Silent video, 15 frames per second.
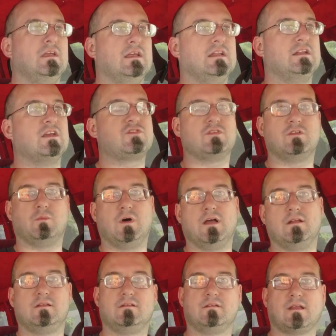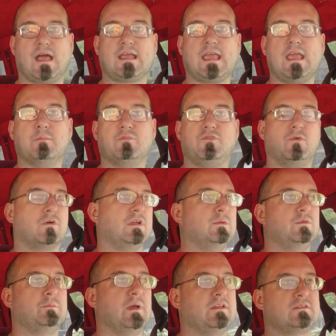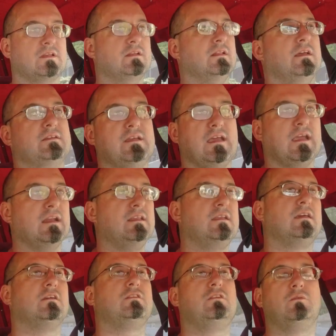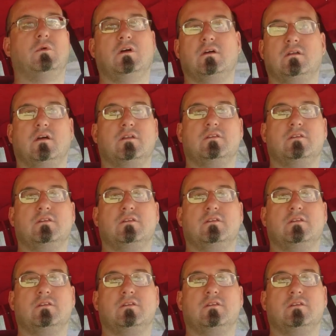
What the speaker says: in addition to what I came for, he was basically like, "Take anything else you want.